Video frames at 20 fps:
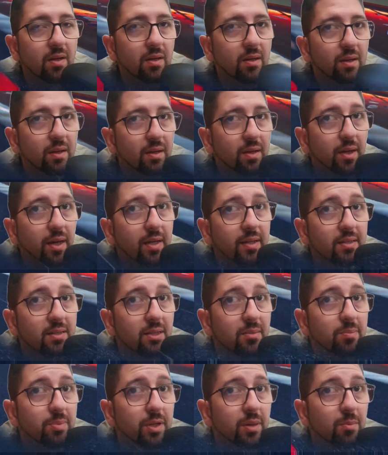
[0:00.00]
Okay, tip
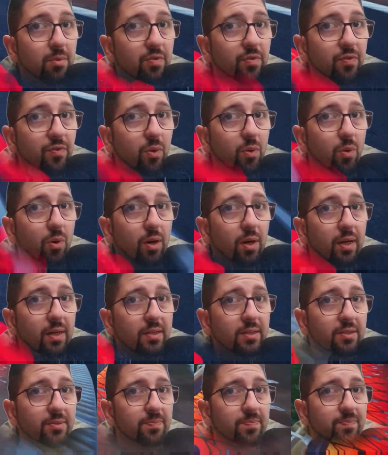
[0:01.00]
number 4, guys.
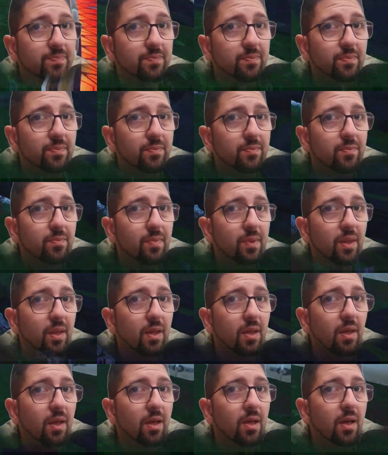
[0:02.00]

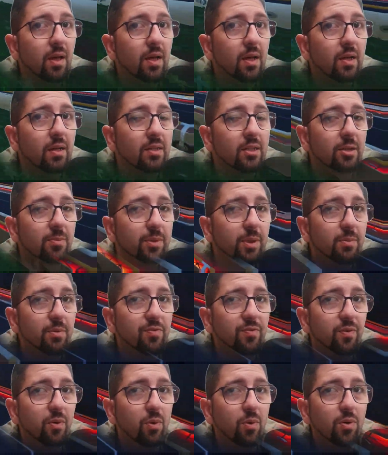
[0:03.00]
Tip number
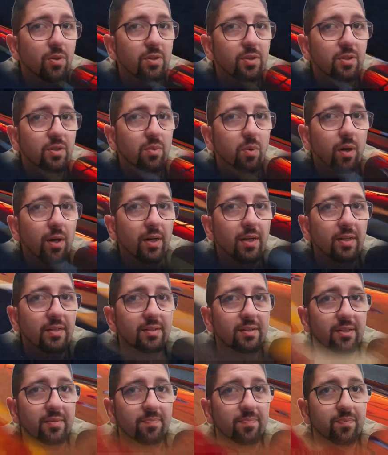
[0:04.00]
4 is quite easy.
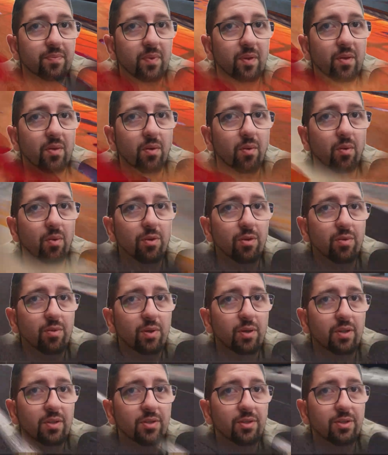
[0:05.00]
All you want to
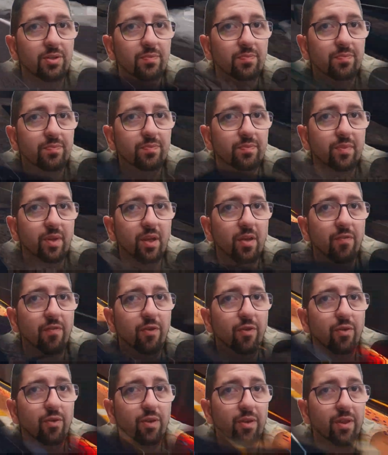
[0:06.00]
do, if you're
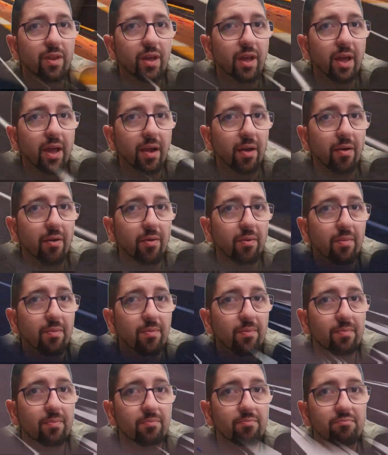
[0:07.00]
in the air,
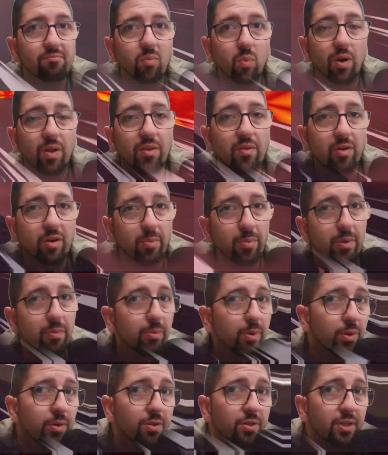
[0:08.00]
whether it be
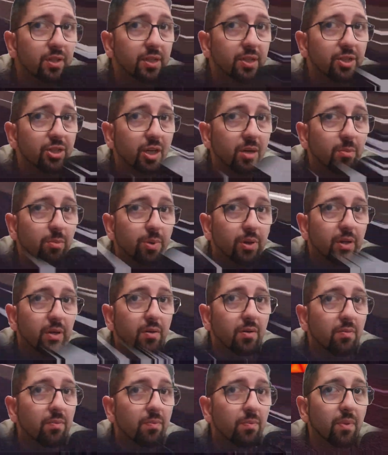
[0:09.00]
boosting, jumping,
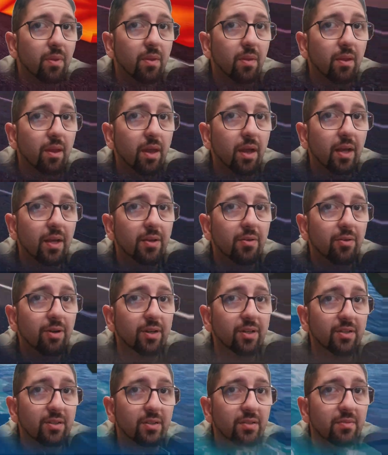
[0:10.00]
any
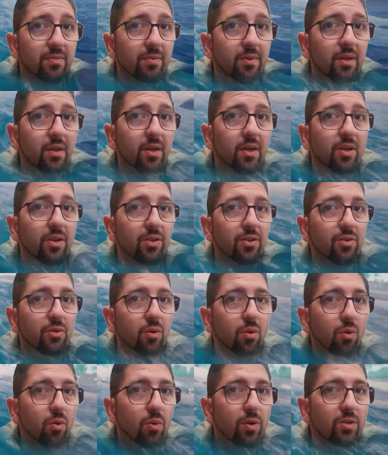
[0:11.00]
reason, you
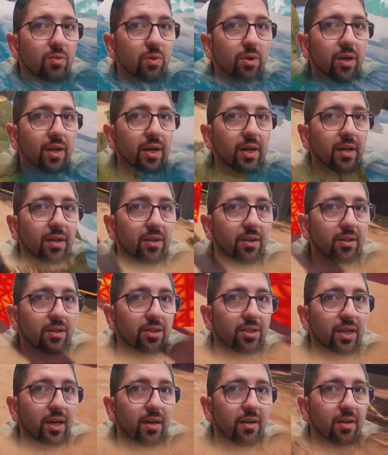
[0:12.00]
always want to air dodge
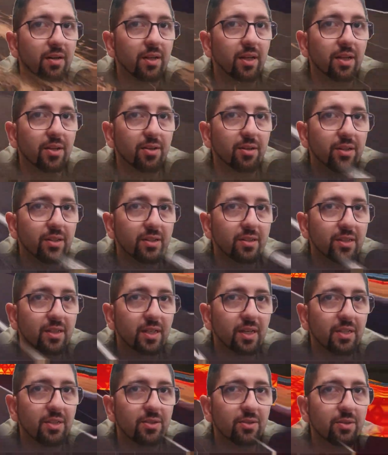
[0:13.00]
down, and there you can see I
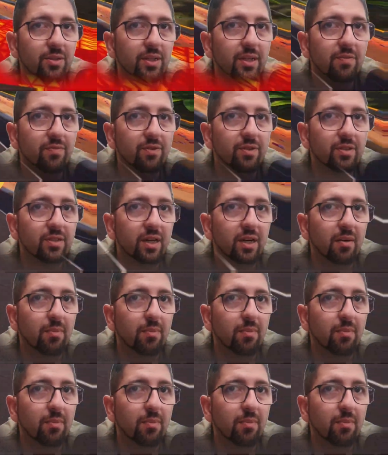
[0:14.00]
do it every time.